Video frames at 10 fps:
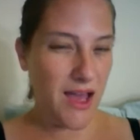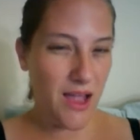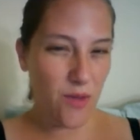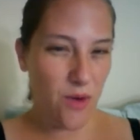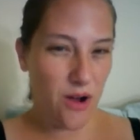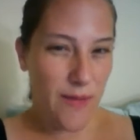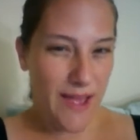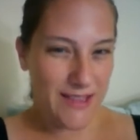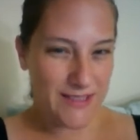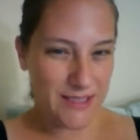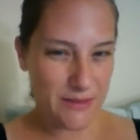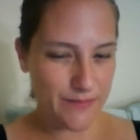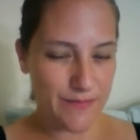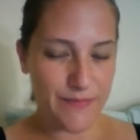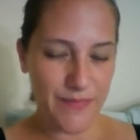I walk past a
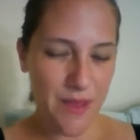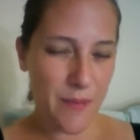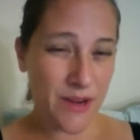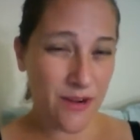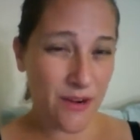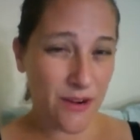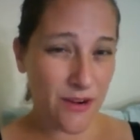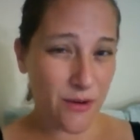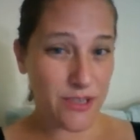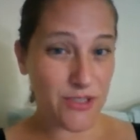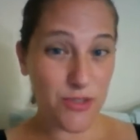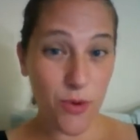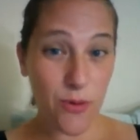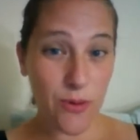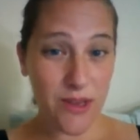mirror or a
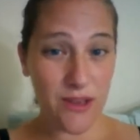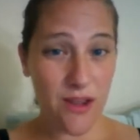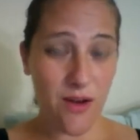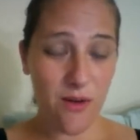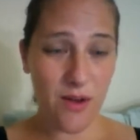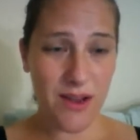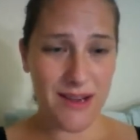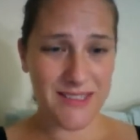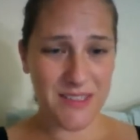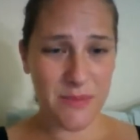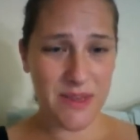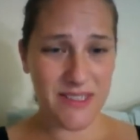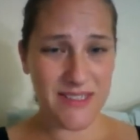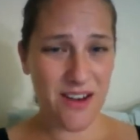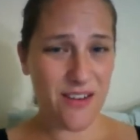store window and I see
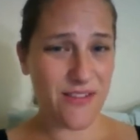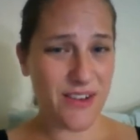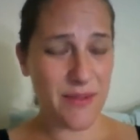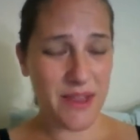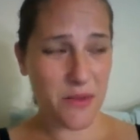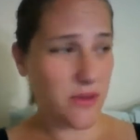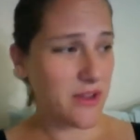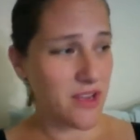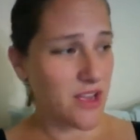myself and I'm like, what?